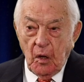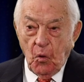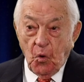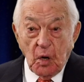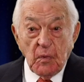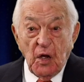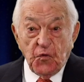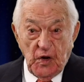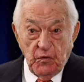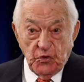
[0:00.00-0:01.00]
One of my
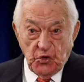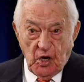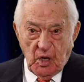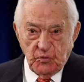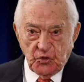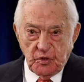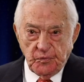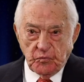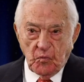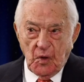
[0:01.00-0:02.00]
favorite jobs
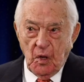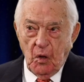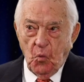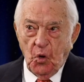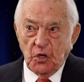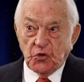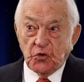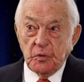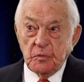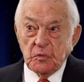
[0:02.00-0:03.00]

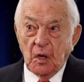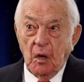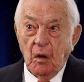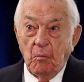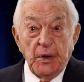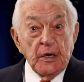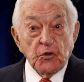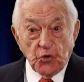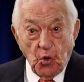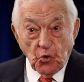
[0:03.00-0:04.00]
was being a
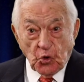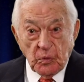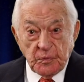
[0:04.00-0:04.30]
soldier.